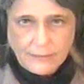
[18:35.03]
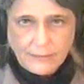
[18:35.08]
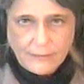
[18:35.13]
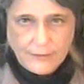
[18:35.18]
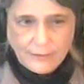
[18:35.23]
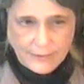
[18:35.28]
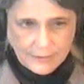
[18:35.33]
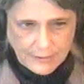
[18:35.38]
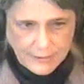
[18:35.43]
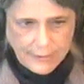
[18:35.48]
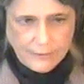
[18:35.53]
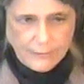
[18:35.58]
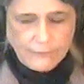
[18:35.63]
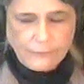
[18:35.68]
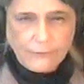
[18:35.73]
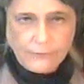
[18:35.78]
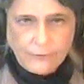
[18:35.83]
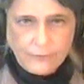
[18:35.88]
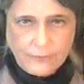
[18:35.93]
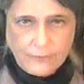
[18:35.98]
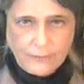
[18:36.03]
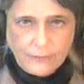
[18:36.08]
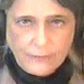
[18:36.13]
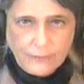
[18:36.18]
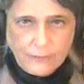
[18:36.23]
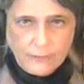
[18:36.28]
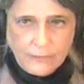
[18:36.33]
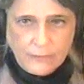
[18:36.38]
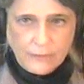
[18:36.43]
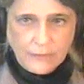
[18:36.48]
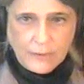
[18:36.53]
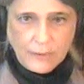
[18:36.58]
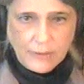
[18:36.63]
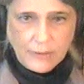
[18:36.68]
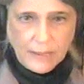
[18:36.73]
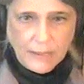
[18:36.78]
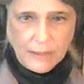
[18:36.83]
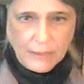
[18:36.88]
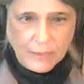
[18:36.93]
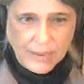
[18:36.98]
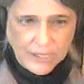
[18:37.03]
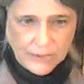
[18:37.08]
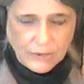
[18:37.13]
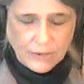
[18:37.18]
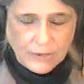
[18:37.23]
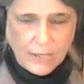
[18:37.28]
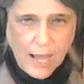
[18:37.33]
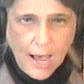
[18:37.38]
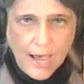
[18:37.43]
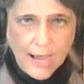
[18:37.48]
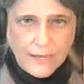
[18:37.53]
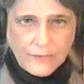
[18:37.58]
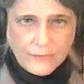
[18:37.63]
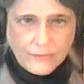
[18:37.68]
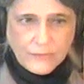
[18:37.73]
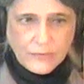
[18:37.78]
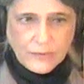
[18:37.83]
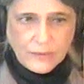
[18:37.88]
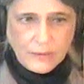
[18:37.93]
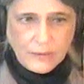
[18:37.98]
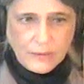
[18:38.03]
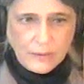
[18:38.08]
to live better lives.